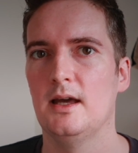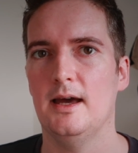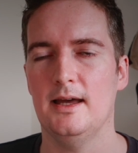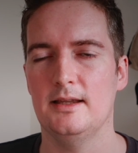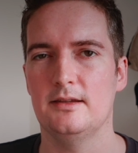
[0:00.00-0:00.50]

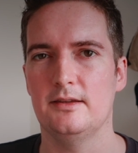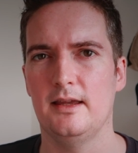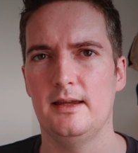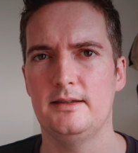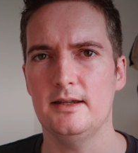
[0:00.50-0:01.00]
And
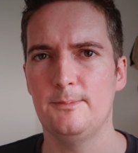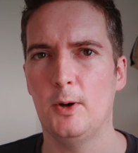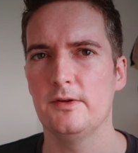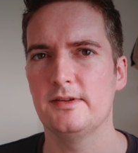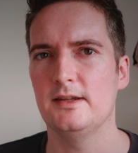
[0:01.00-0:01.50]
they did
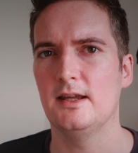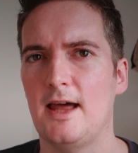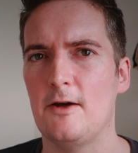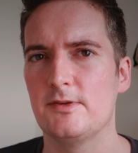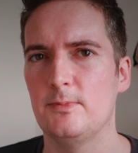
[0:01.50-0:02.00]
post an
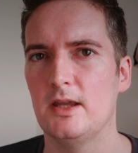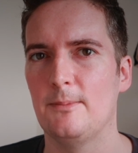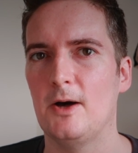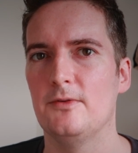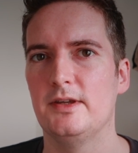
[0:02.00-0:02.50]
announcement
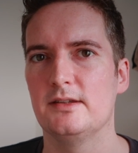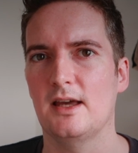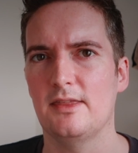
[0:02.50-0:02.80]
about this.